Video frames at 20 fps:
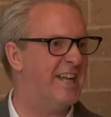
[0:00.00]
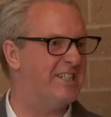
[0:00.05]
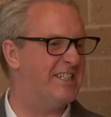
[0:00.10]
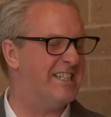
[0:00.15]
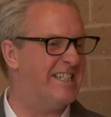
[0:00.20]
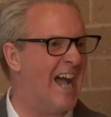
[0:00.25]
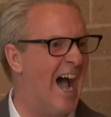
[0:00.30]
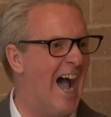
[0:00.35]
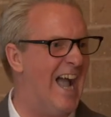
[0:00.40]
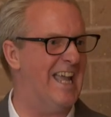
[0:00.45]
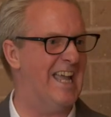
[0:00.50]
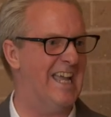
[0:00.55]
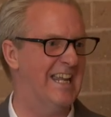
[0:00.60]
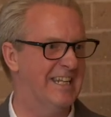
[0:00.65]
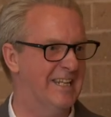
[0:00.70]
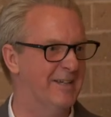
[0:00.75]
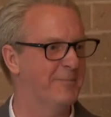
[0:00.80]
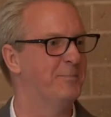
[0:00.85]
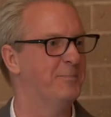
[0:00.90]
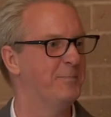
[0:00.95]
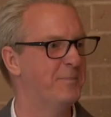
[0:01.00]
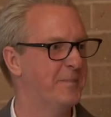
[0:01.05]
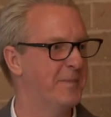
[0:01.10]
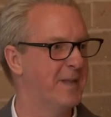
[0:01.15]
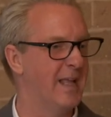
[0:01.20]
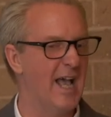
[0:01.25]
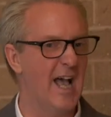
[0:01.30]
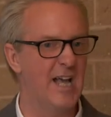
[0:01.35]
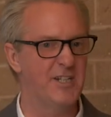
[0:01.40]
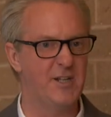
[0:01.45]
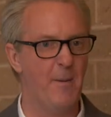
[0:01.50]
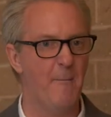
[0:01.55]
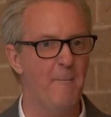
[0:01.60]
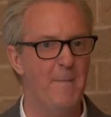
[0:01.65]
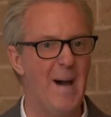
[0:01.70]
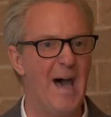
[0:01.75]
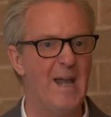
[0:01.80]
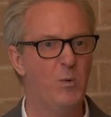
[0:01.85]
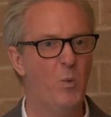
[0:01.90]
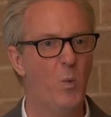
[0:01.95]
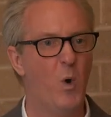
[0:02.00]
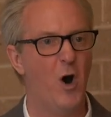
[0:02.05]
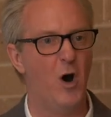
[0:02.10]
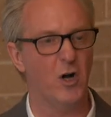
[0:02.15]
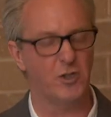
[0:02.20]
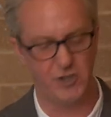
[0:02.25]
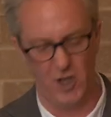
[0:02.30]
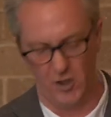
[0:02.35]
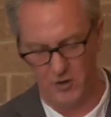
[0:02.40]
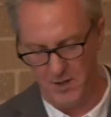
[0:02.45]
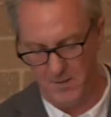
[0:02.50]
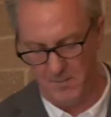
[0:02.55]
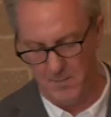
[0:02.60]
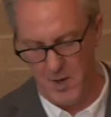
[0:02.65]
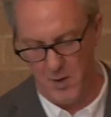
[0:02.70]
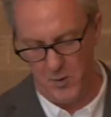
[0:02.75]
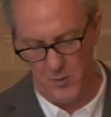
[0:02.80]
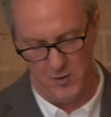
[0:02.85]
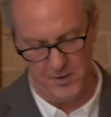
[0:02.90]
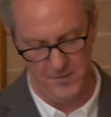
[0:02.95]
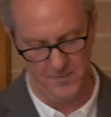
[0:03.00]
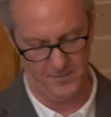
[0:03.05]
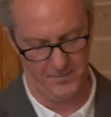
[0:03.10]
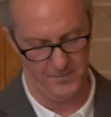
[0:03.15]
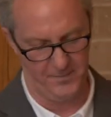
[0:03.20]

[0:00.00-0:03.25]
dying as a man walked on the moon.